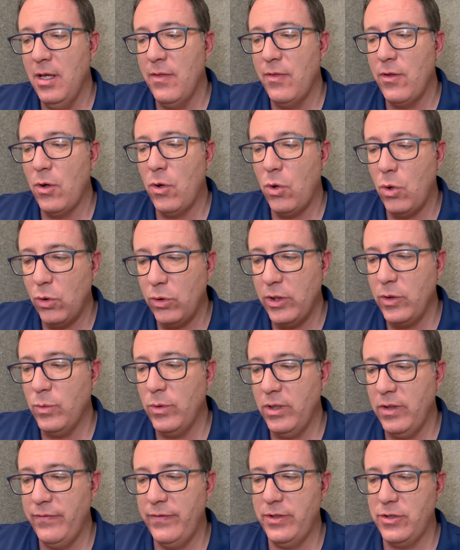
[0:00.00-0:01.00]
the holy
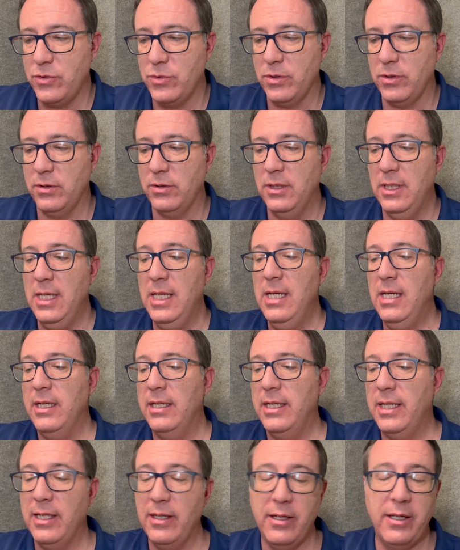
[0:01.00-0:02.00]
one of israel
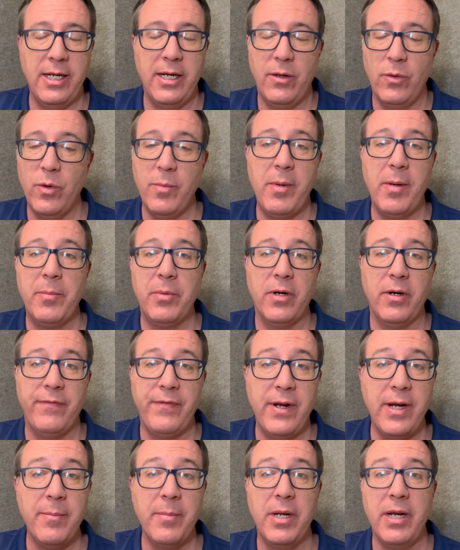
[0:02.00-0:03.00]
now, now remember if
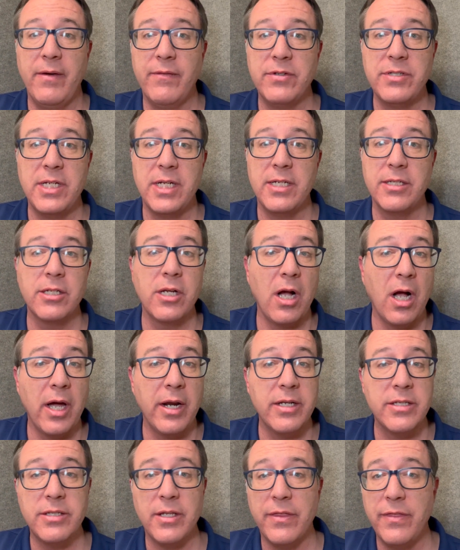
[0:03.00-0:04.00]
anybody ever says god
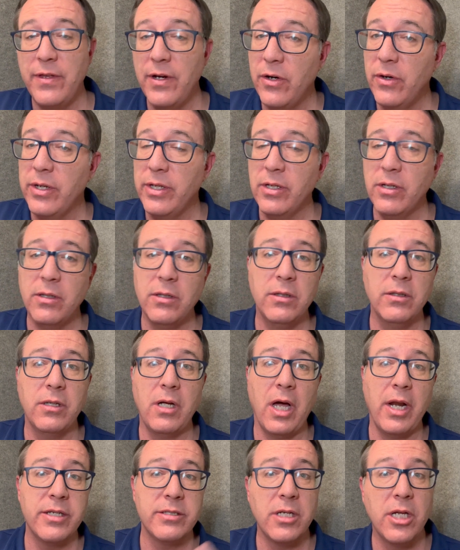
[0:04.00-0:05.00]
is ethereal
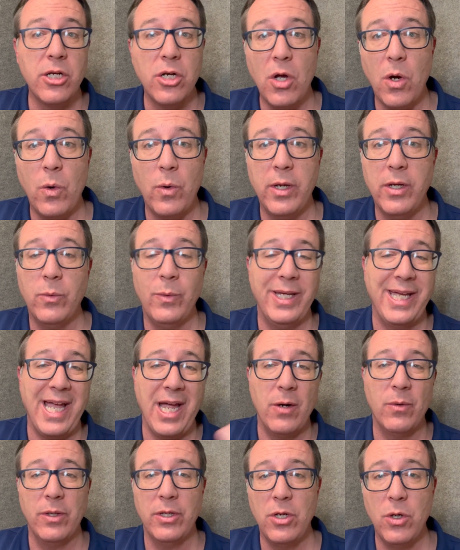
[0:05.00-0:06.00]
god is unknowing we
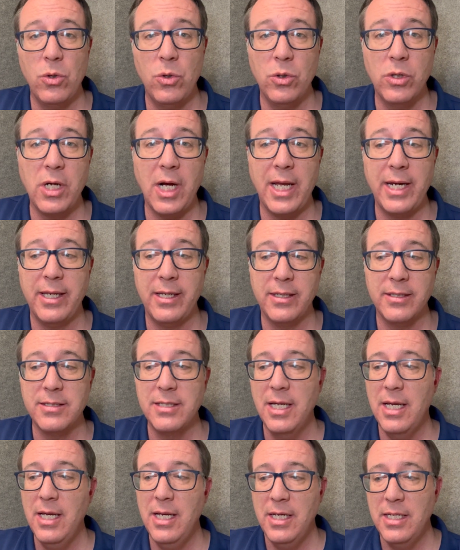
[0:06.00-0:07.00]
can't really know who god is
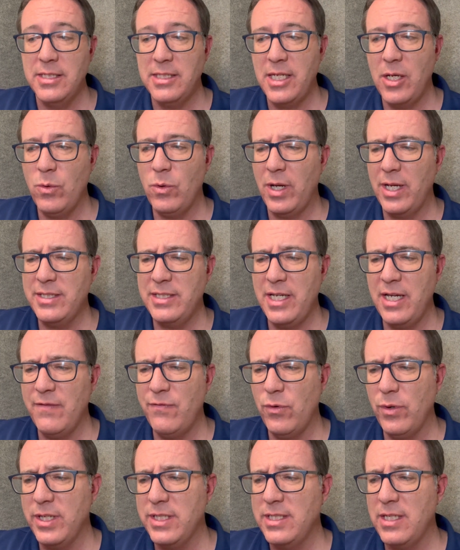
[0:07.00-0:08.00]
say well isaiah
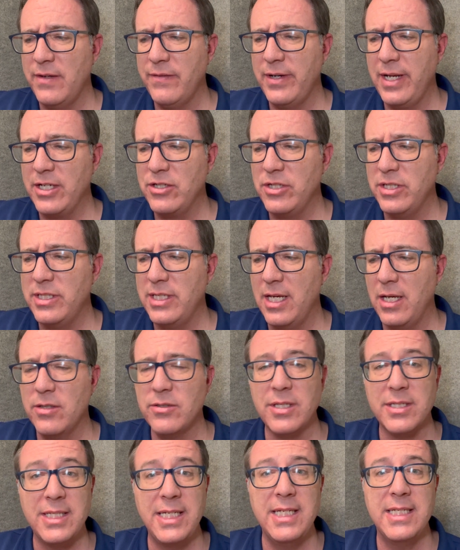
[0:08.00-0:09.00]
47 actually
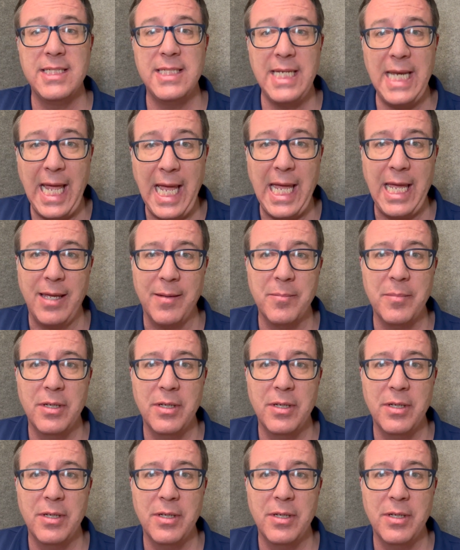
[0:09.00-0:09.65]
tells us his name